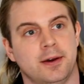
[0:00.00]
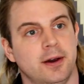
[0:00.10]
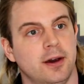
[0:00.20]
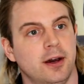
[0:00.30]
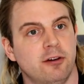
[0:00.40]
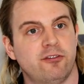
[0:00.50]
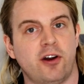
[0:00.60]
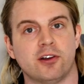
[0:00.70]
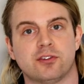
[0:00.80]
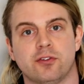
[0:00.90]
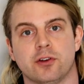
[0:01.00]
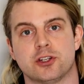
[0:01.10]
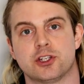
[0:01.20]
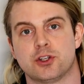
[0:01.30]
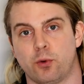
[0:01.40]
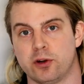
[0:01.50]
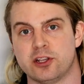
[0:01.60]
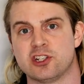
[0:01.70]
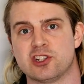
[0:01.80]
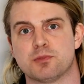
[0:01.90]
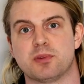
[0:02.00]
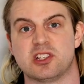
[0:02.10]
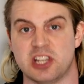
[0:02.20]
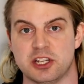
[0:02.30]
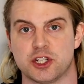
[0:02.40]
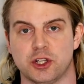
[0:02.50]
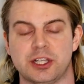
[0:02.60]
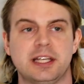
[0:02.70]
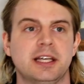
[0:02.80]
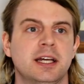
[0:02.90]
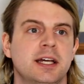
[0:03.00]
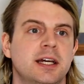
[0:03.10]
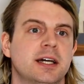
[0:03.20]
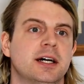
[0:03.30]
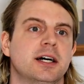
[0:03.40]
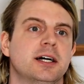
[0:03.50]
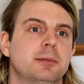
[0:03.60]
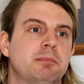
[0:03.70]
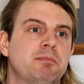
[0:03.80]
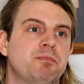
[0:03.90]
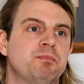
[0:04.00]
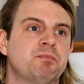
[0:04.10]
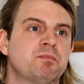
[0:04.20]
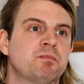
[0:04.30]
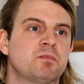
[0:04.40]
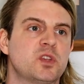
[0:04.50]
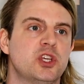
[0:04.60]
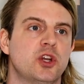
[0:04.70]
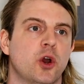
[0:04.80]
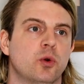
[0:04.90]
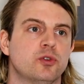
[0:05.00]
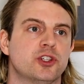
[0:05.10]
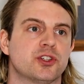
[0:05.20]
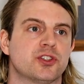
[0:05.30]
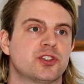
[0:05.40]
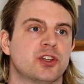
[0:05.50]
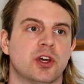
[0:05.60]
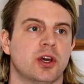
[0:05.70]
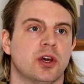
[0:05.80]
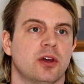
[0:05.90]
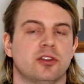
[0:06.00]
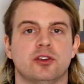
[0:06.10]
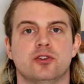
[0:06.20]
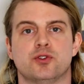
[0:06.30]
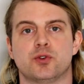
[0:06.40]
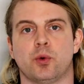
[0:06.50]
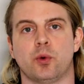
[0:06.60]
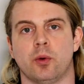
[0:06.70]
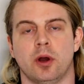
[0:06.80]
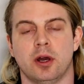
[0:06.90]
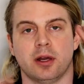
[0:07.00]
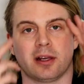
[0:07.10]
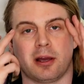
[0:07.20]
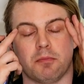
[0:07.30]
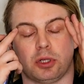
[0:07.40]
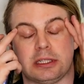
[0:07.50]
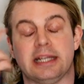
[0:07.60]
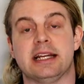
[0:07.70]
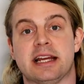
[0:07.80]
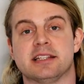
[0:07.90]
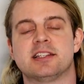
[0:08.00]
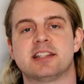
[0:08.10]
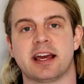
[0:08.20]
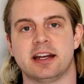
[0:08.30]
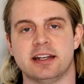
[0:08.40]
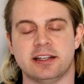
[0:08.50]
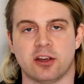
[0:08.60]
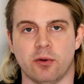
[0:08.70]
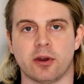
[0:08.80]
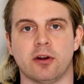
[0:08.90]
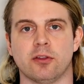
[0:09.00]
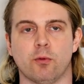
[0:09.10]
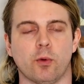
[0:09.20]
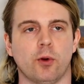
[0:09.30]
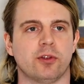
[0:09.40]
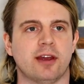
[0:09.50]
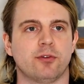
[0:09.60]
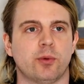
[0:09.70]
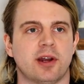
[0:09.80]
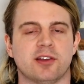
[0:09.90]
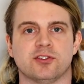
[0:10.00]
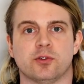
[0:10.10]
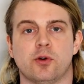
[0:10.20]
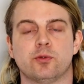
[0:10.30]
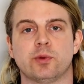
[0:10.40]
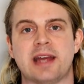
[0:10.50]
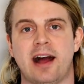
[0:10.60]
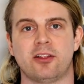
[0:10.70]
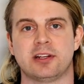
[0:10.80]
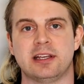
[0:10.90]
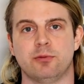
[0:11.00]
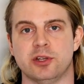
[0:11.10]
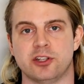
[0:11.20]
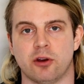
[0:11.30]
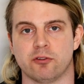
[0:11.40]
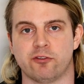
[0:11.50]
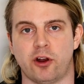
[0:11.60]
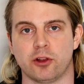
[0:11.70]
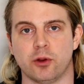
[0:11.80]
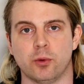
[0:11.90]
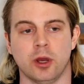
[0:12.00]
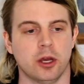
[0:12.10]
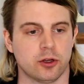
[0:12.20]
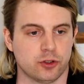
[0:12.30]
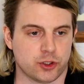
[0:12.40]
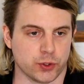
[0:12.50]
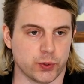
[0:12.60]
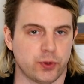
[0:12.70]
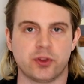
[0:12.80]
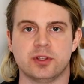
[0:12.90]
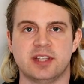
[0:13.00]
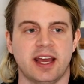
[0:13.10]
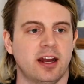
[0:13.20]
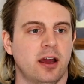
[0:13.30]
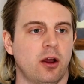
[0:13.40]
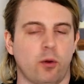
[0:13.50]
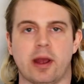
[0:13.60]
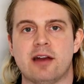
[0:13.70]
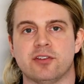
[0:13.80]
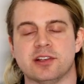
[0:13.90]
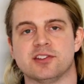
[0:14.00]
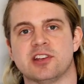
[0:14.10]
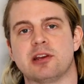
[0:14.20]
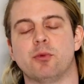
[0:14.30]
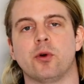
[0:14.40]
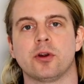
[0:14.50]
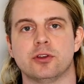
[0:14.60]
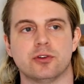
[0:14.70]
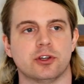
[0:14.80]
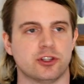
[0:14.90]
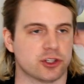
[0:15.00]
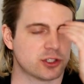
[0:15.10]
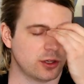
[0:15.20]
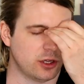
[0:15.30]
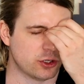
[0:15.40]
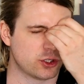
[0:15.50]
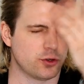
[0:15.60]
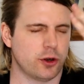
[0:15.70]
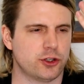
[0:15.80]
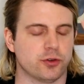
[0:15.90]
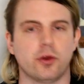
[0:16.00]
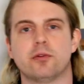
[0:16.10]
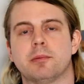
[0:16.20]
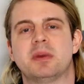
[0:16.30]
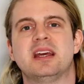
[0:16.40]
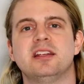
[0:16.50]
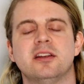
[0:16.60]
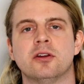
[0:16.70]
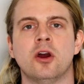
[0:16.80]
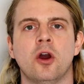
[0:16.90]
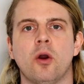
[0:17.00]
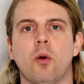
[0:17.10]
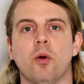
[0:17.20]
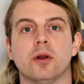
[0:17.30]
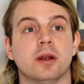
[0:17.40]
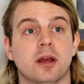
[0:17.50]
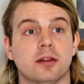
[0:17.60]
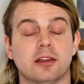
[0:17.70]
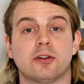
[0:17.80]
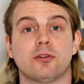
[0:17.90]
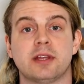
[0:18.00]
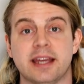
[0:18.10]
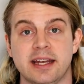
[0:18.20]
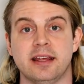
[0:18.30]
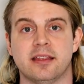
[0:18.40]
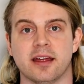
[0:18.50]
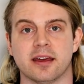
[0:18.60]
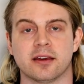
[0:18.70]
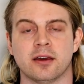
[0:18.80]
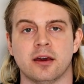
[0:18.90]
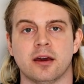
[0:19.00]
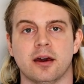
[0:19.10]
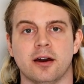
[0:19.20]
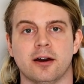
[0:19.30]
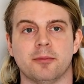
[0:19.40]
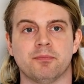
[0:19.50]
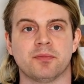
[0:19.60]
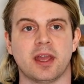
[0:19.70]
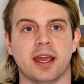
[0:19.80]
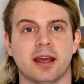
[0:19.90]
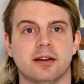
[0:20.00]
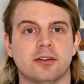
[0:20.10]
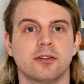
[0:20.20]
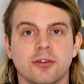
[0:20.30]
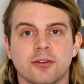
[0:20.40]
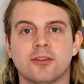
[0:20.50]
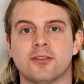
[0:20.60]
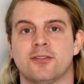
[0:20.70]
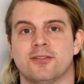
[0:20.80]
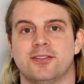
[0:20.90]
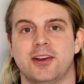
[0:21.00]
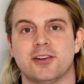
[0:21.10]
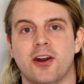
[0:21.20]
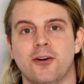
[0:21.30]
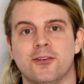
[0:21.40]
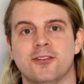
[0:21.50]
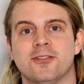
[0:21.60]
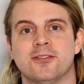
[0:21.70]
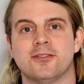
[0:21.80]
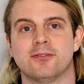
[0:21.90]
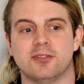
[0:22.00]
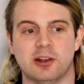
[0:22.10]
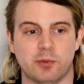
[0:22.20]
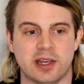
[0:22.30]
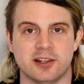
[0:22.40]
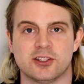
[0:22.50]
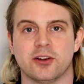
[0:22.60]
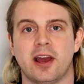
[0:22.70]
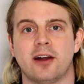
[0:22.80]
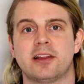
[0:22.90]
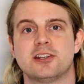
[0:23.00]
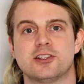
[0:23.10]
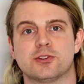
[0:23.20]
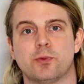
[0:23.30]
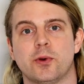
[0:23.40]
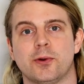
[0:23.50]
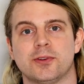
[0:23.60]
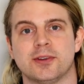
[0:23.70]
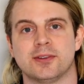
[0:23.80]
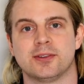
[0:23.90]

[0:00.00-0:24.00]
uh, phosphorus shortages potentially, um, you know, just the usual complete insanity going on in the world. Everyone has their own reality. We don't follow truth, data, or evidence anymore. You can just construct your own opinion on literally anything, um, and there you go. Then we enter a hellacious world.